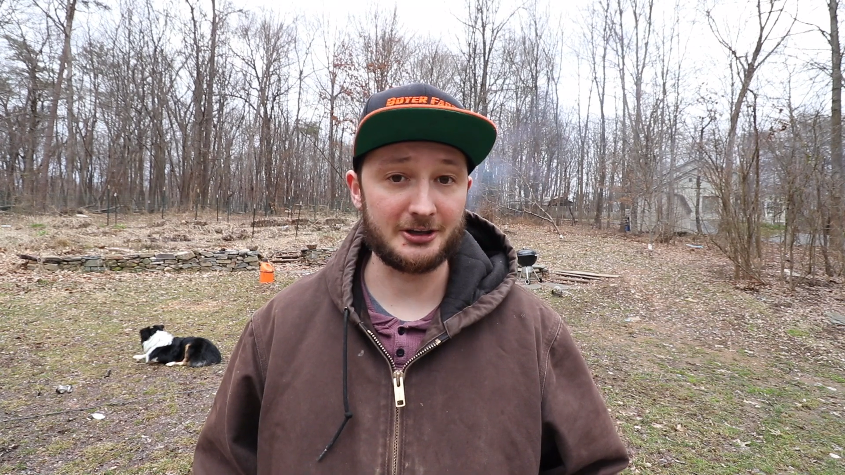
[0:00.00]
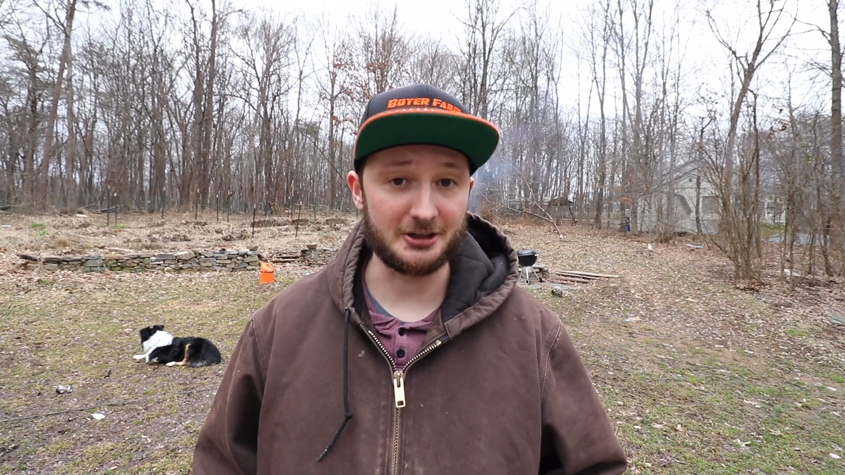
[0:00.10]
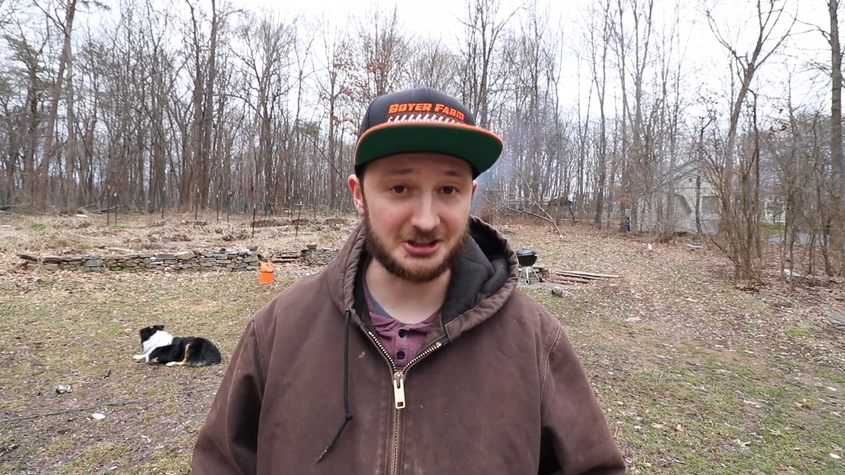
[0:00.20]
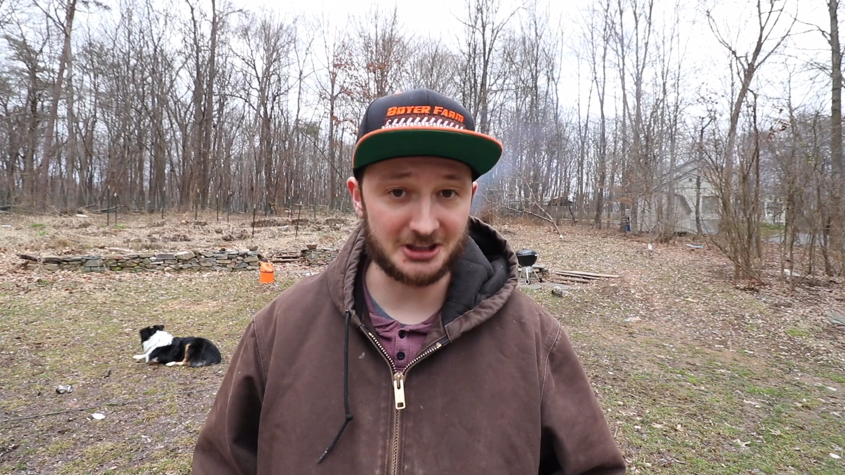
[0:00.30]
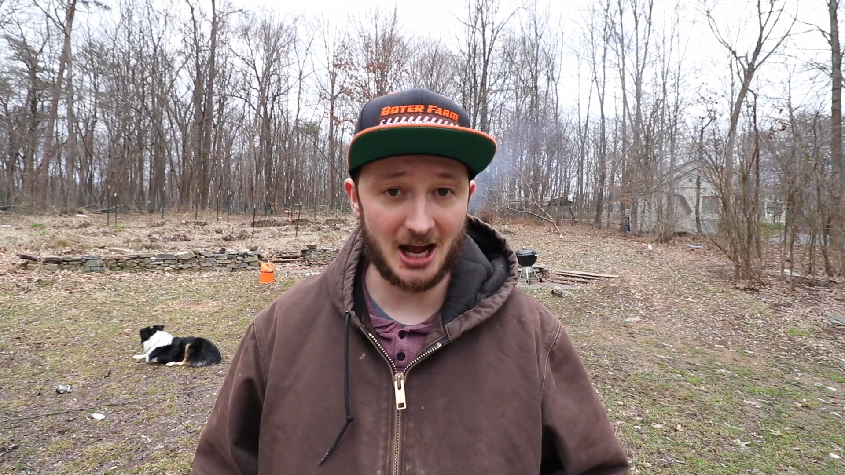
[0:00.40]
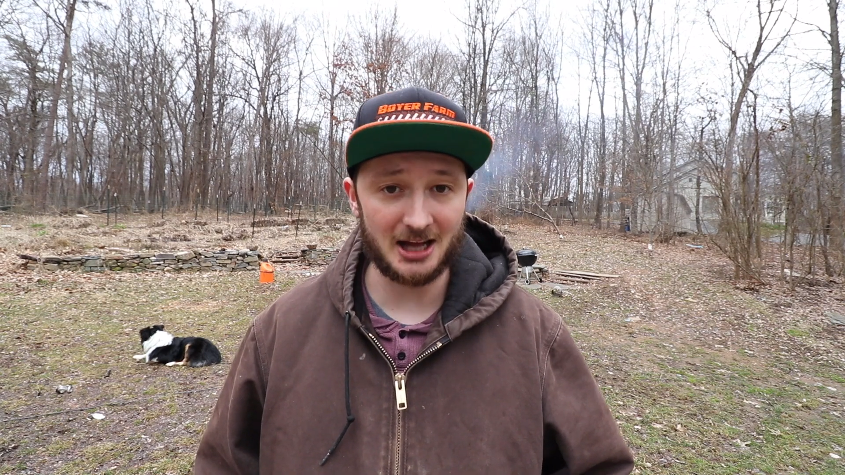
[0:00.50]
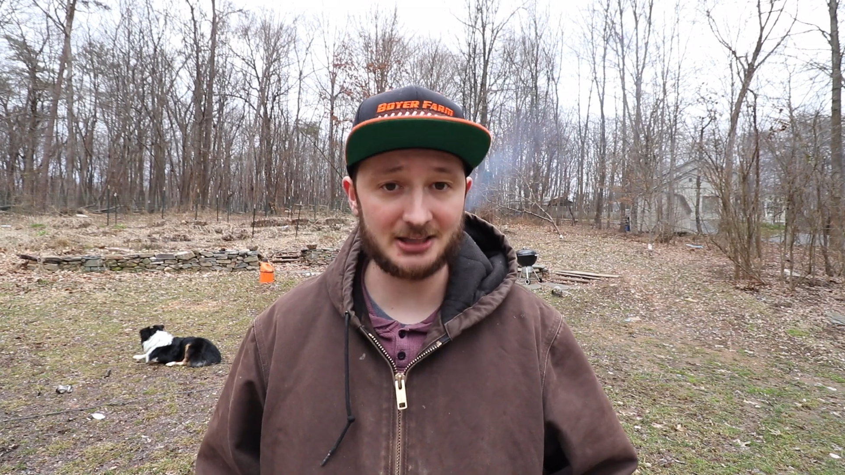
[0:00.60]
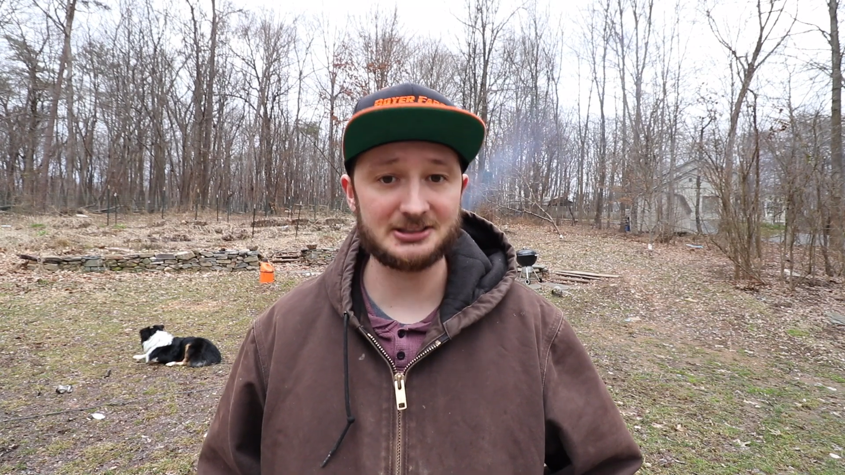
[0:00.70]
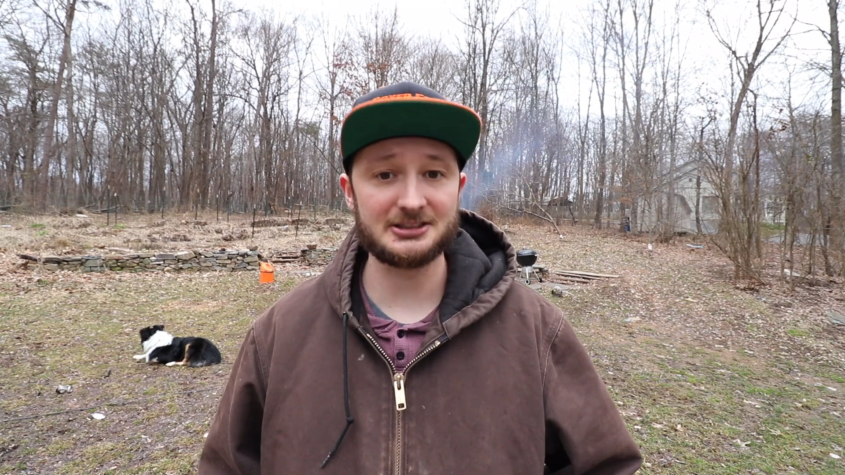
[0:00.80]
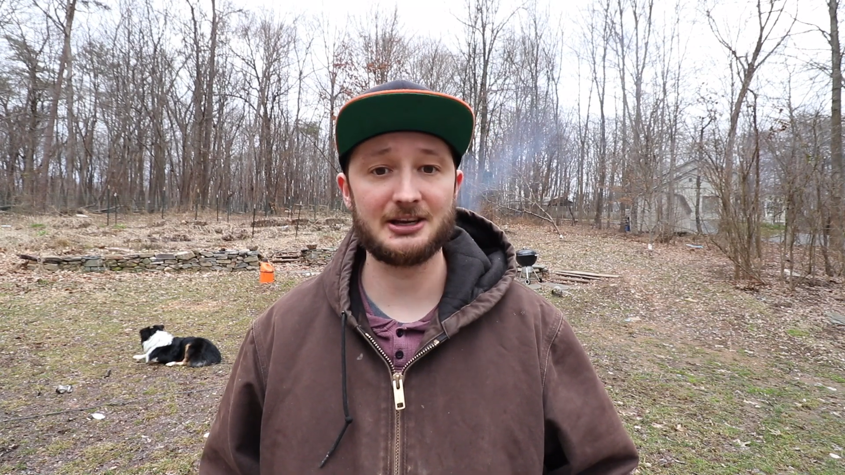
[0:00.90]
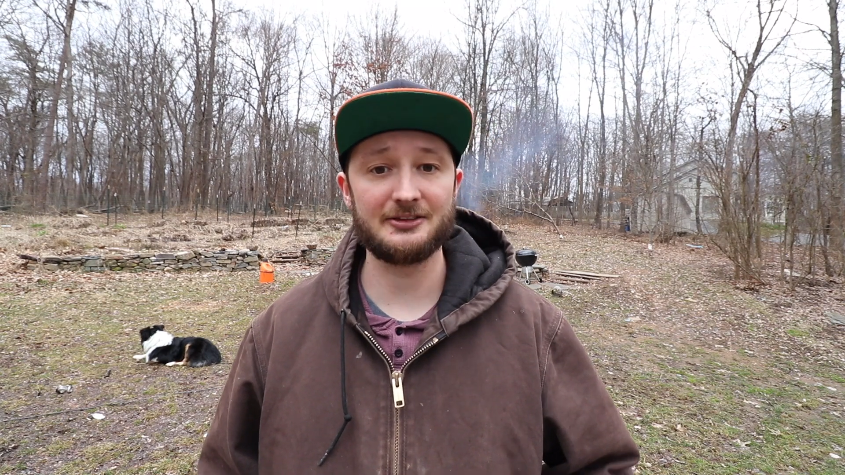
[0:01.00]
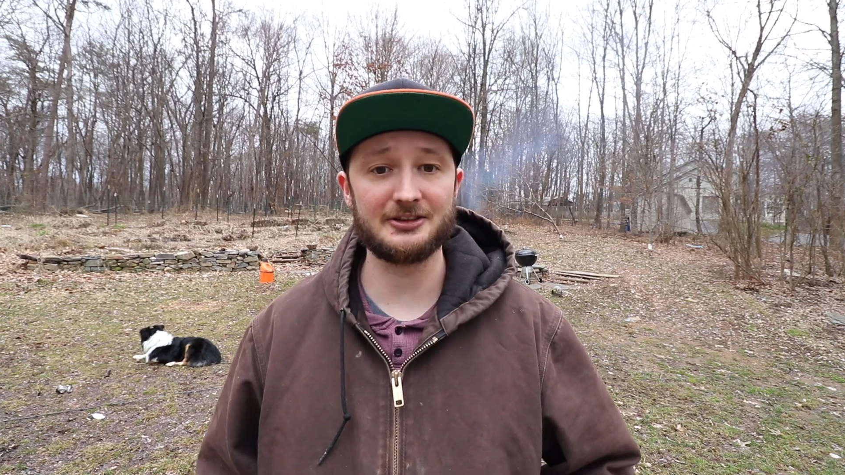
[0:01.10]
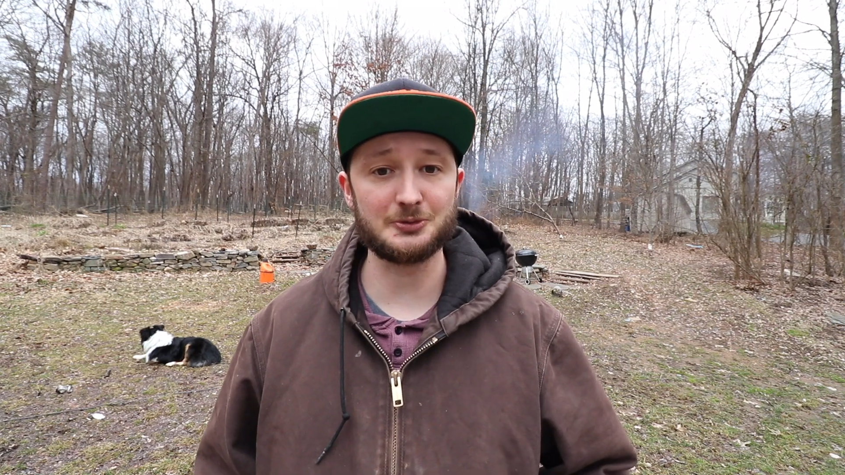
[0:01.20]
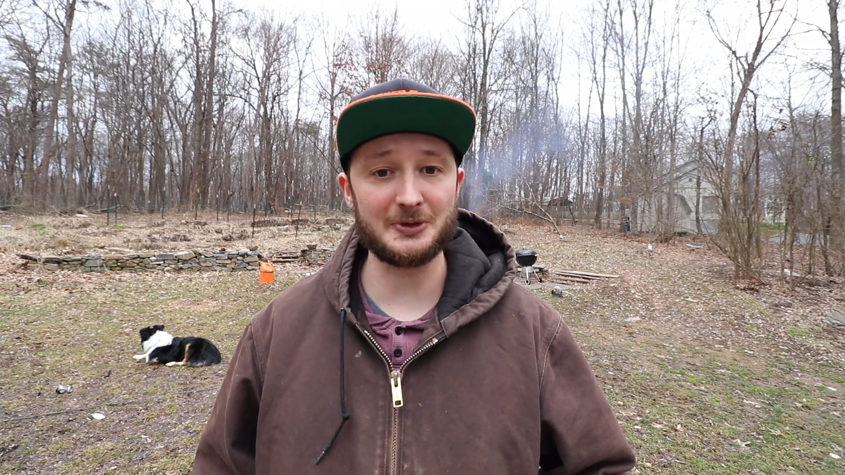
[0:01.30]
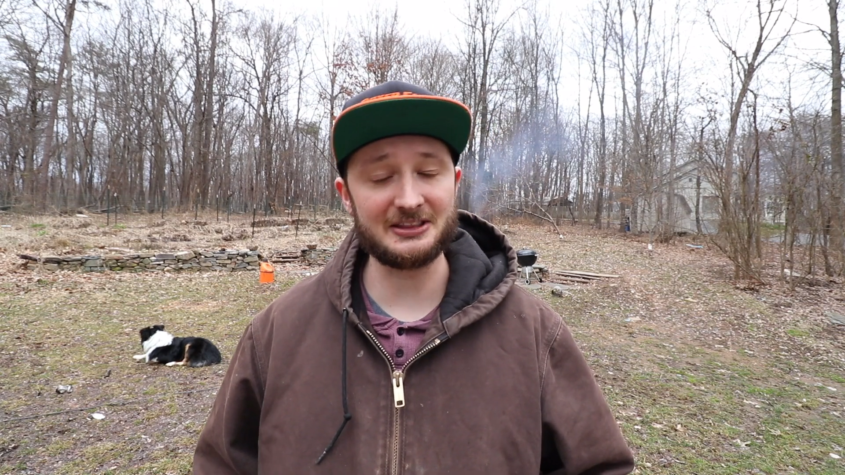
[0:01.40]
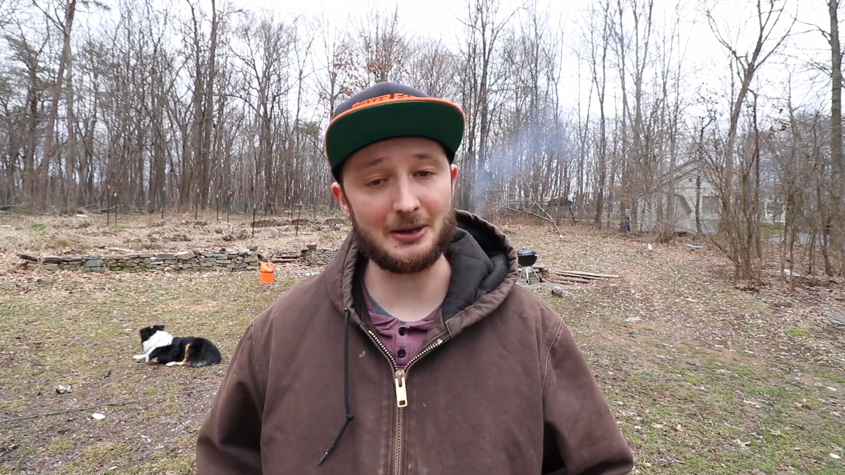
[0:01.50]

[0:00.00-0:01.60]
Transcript: your shots this week.